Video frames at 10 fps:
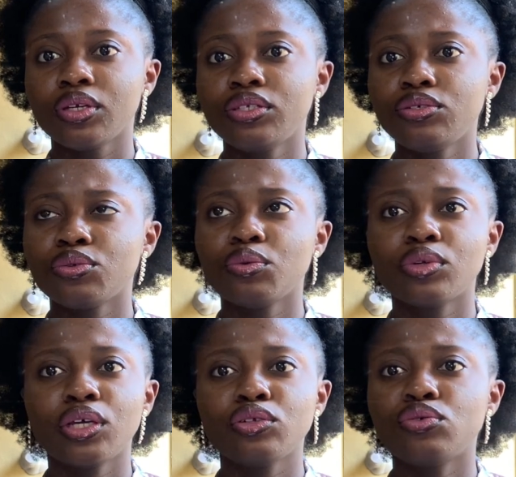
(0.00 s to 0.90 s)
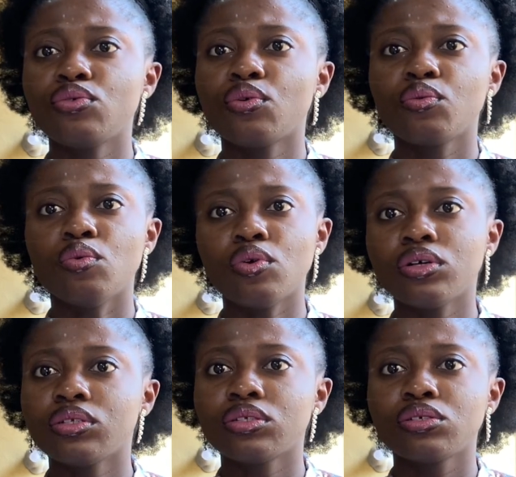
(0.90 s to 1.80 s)
it is okay to not
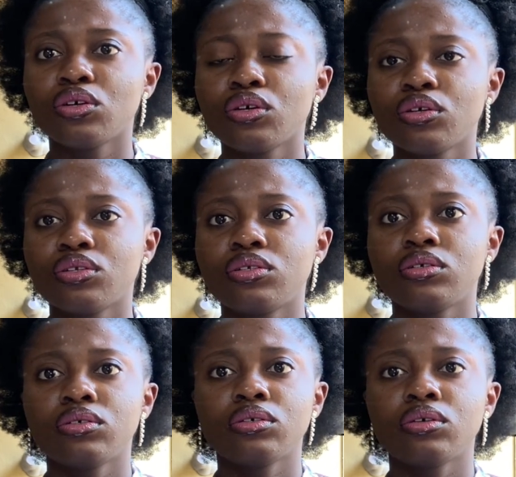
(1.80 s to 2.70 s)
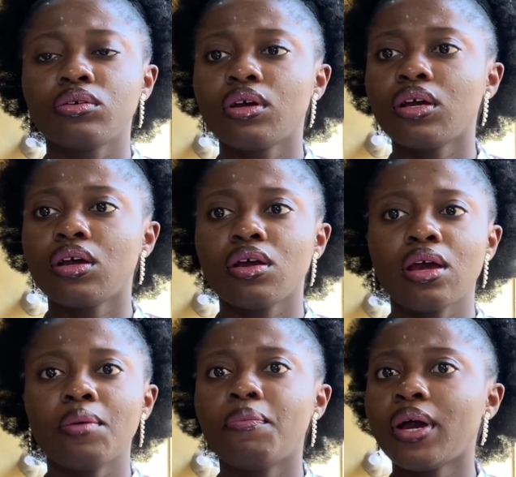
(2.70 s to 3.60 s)
want to
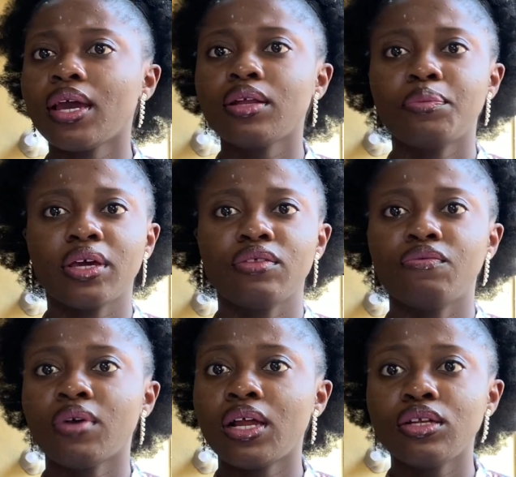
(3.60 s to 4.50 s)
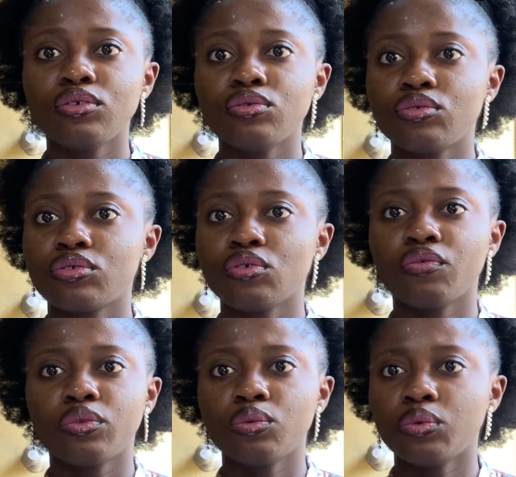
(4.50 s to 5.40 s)
abide by the values
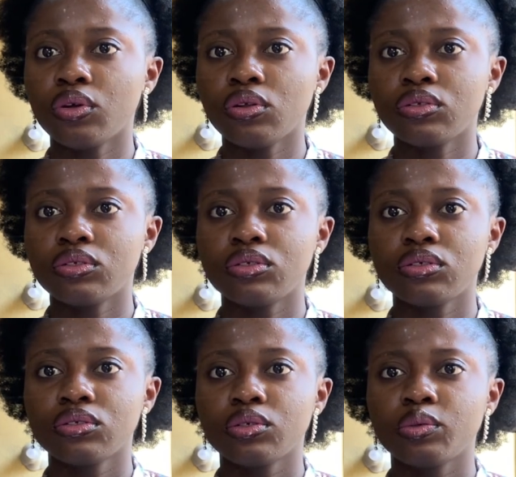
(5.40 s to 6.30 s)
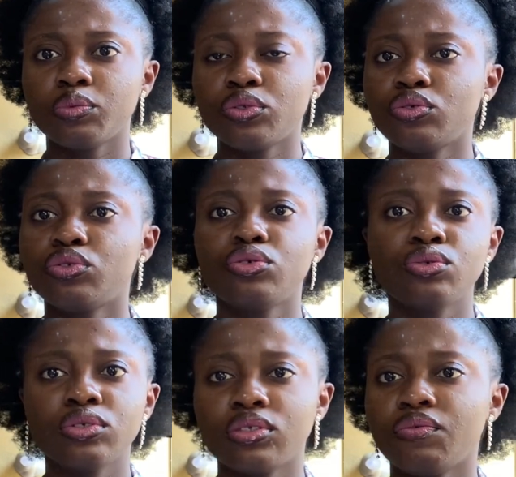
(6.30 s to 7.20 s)
of the world or to
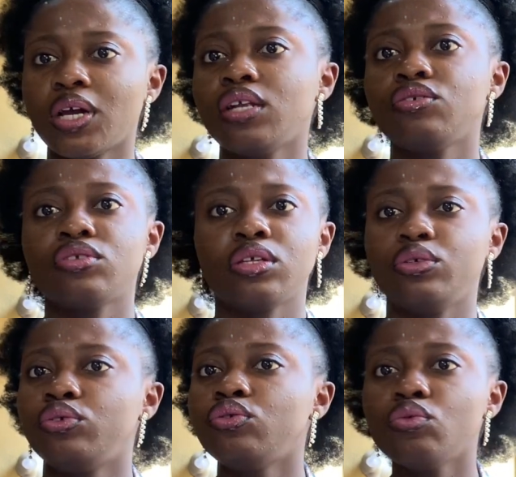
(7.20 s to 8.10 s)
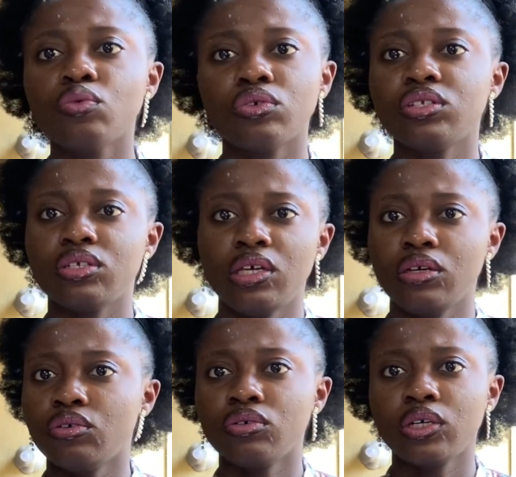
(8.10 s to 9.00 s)
choose the values that you want to
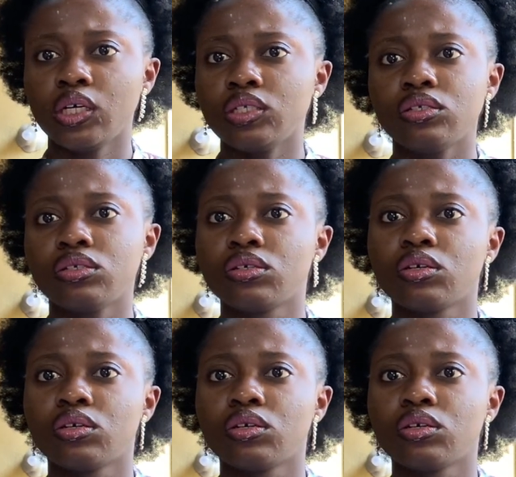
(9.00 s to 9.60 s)
inculcate.